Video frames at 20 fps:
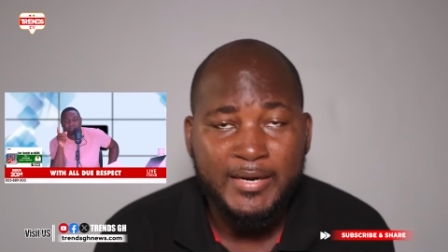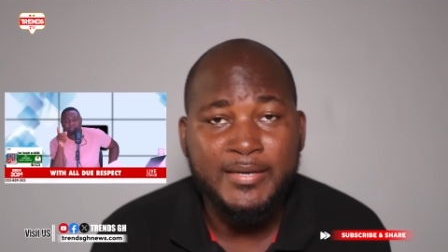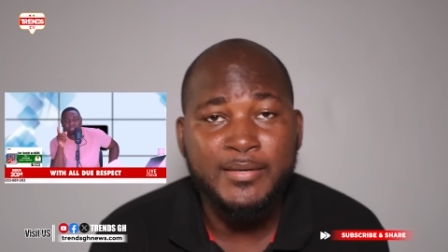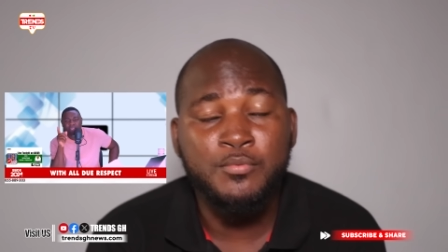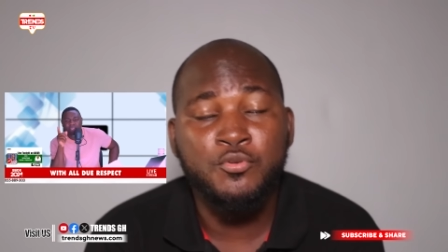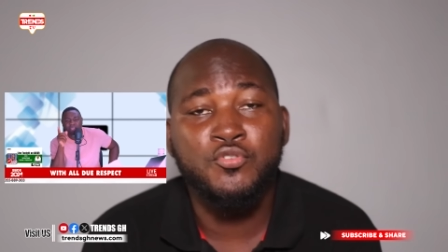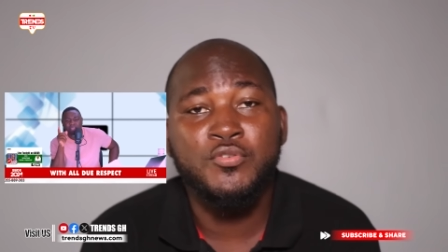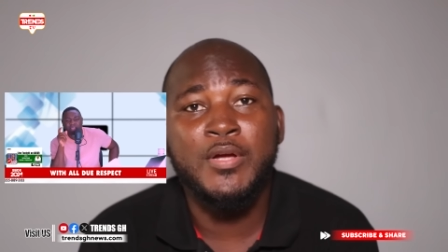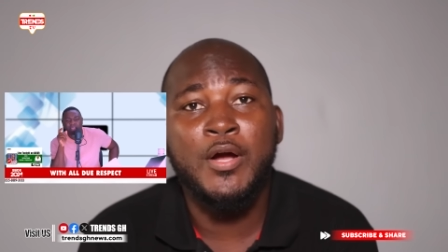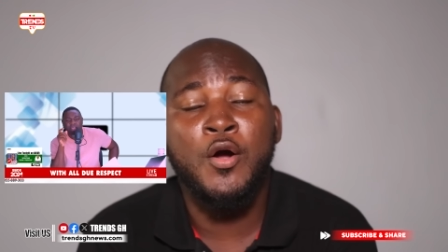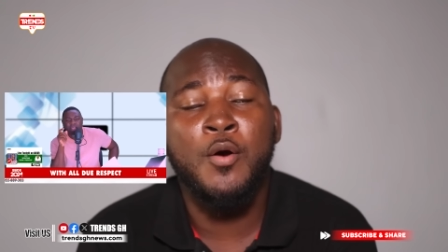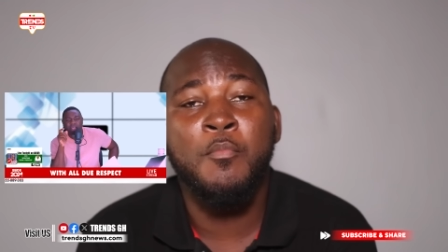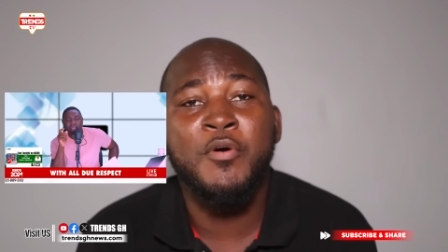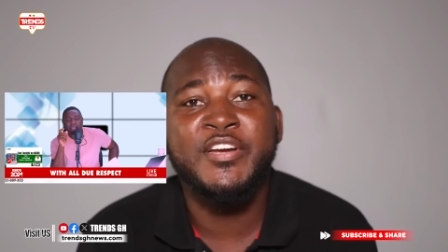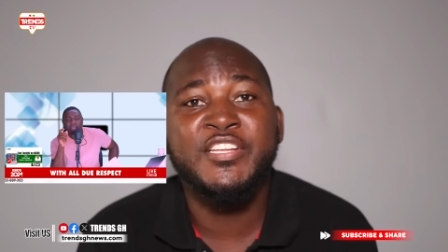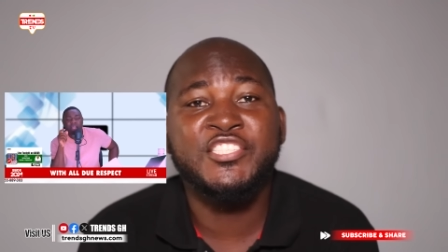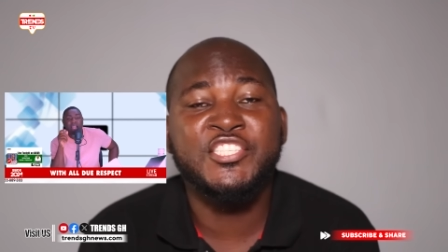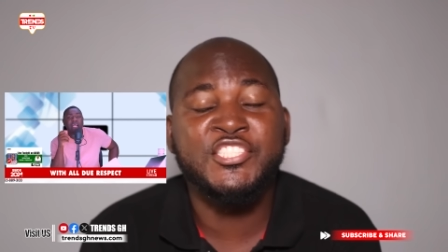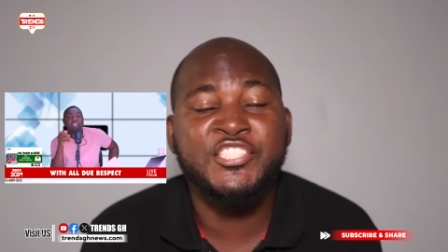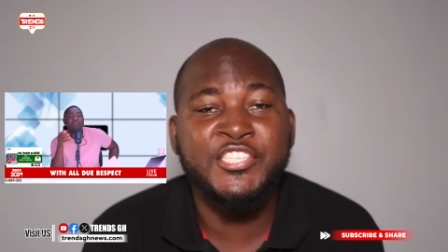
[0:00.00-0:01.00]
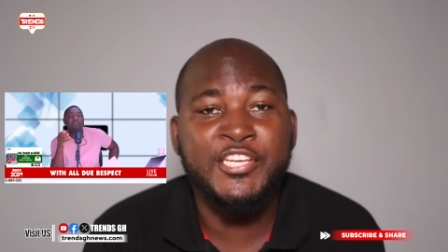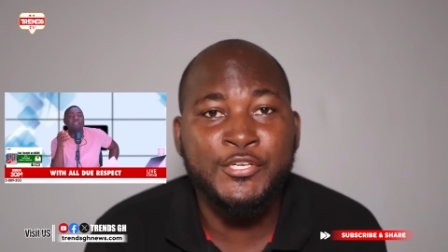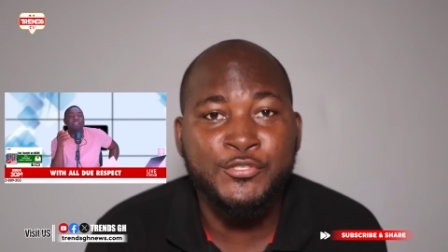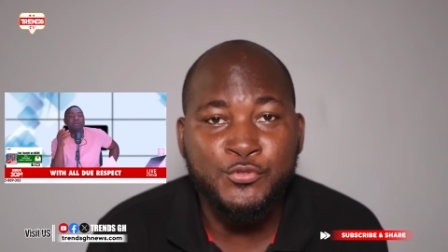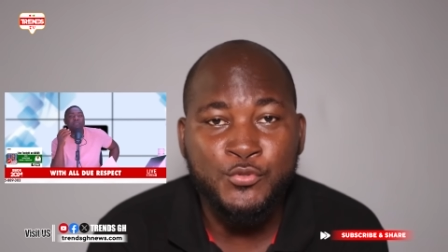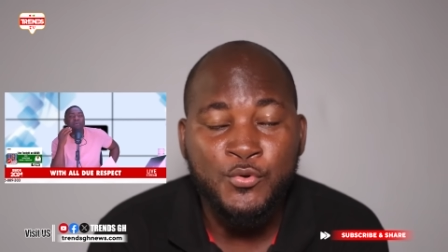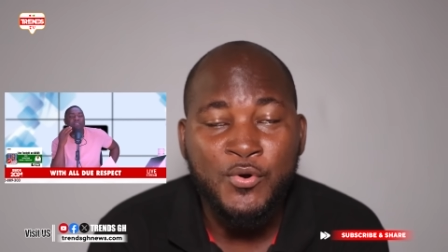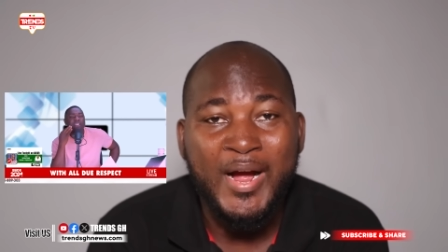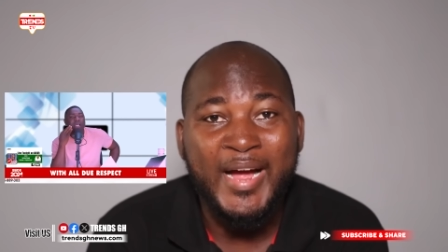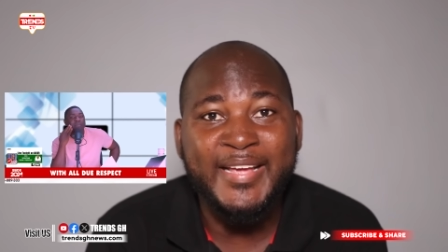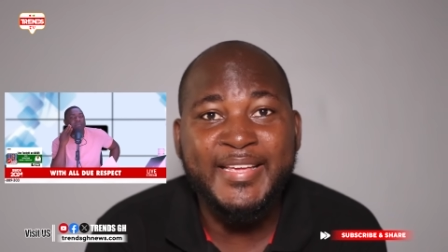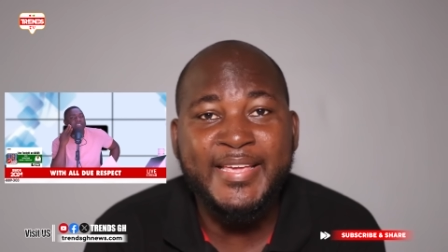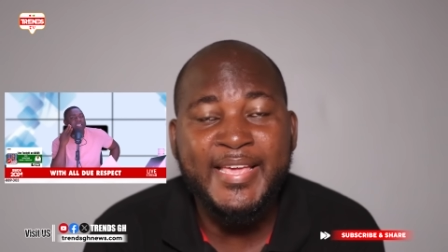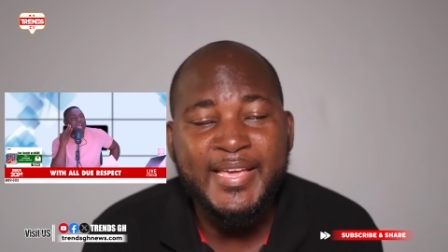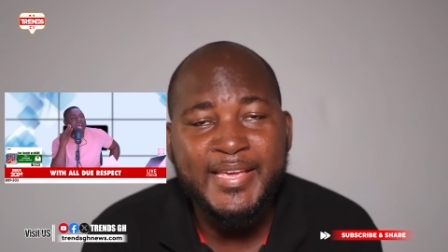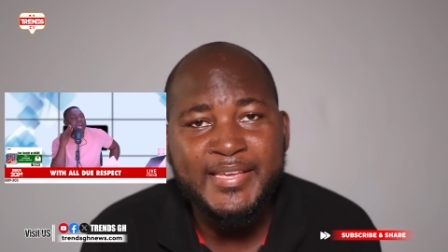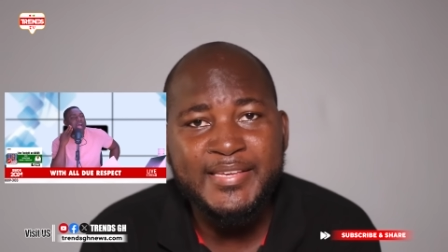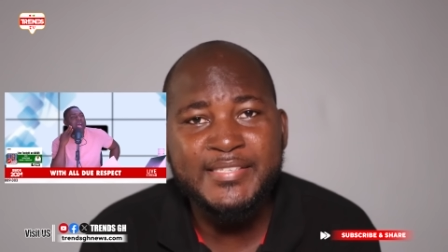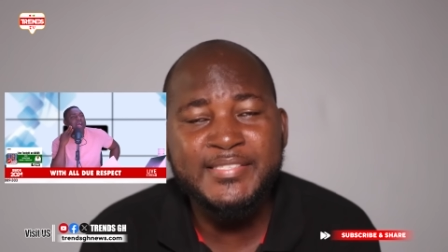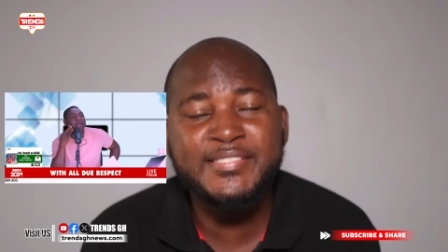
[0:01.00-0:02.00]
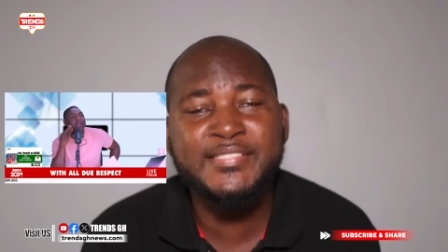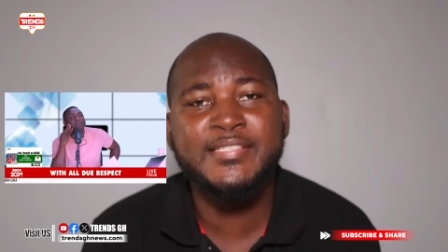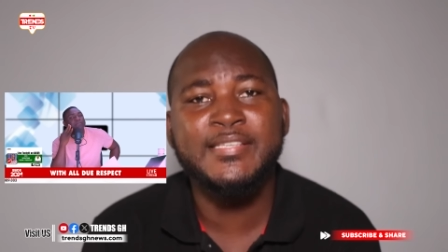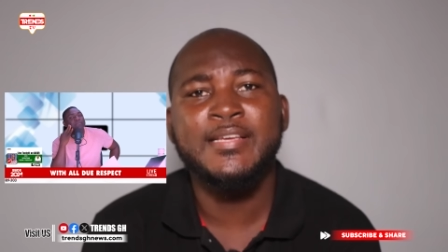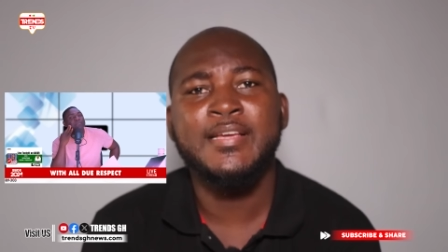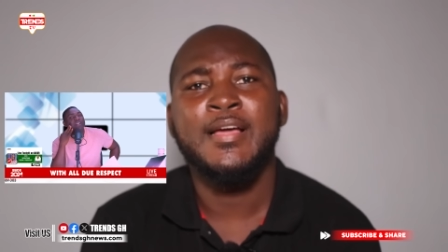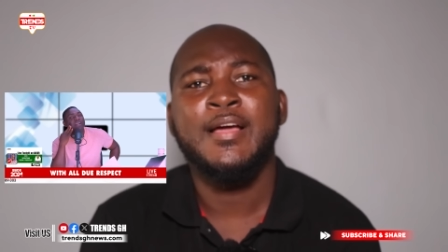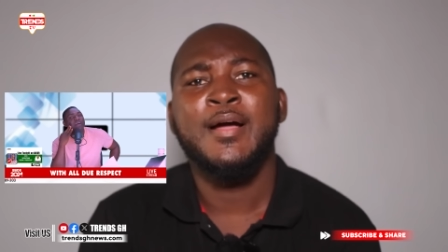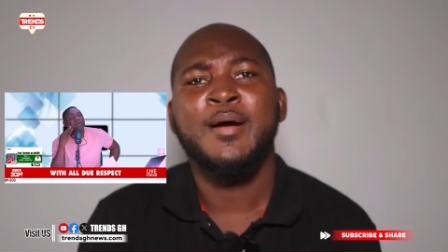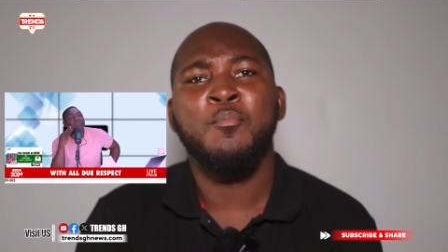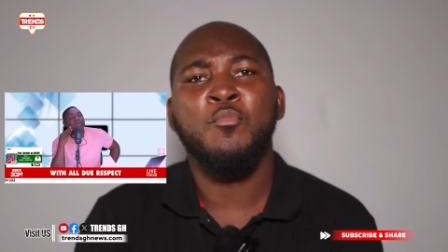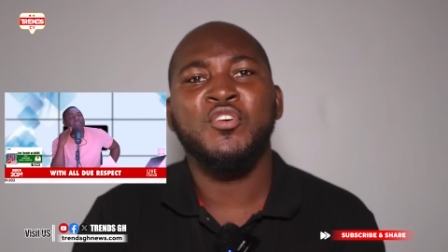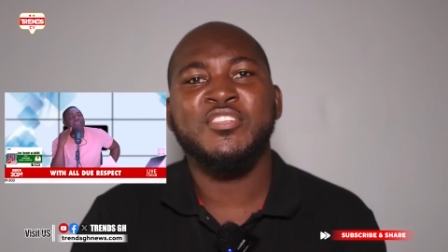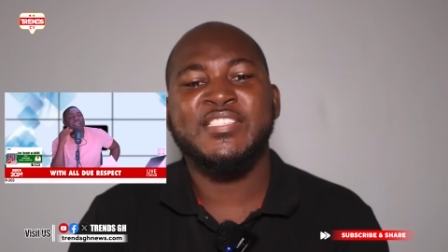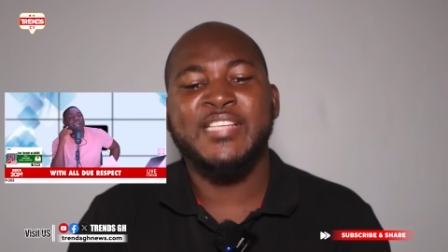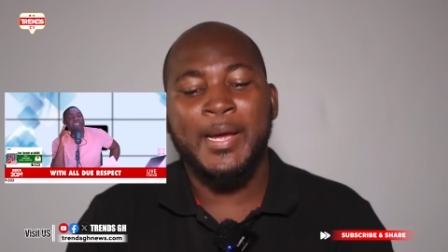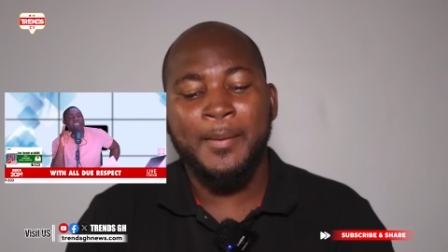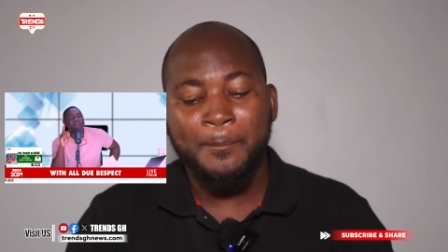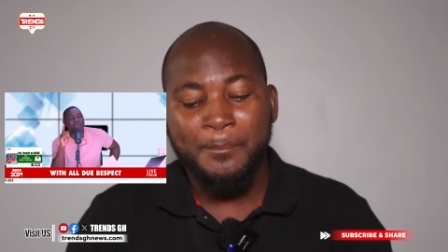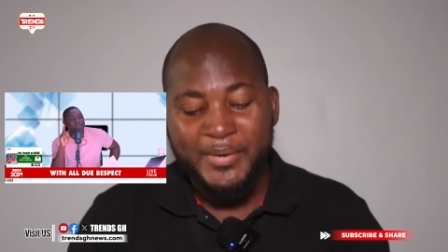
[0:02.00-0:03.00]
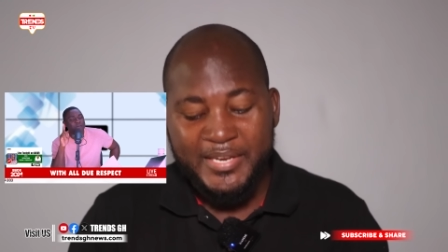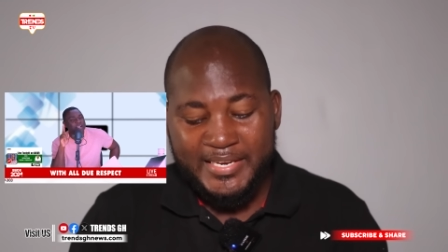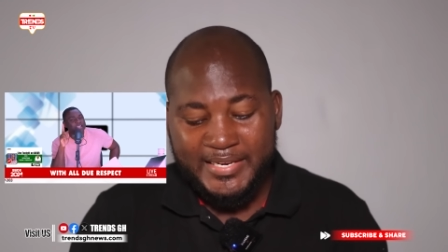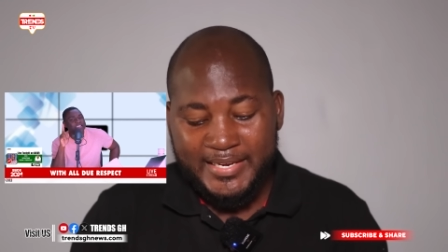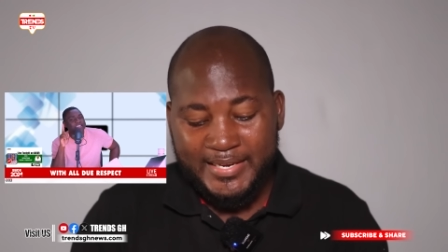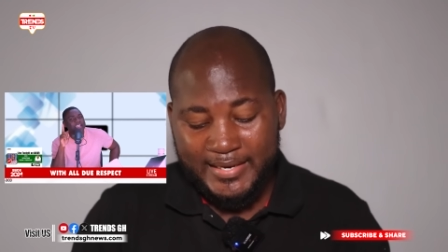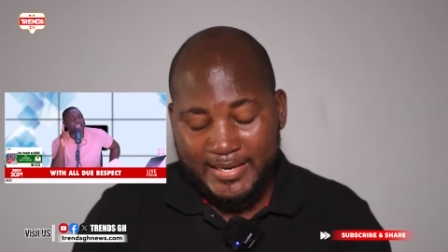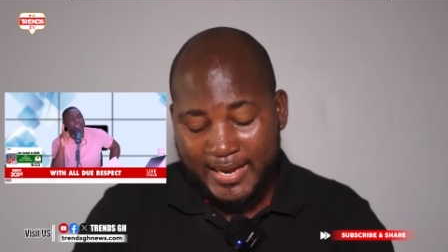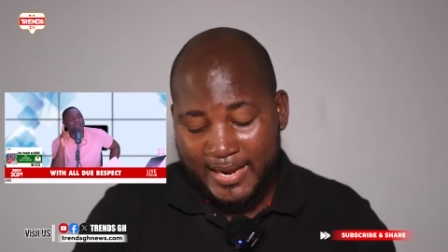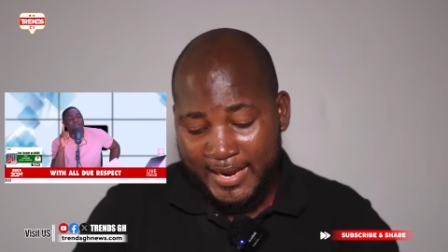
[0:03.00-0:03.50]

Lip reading: It was your modest share so against Mozambique.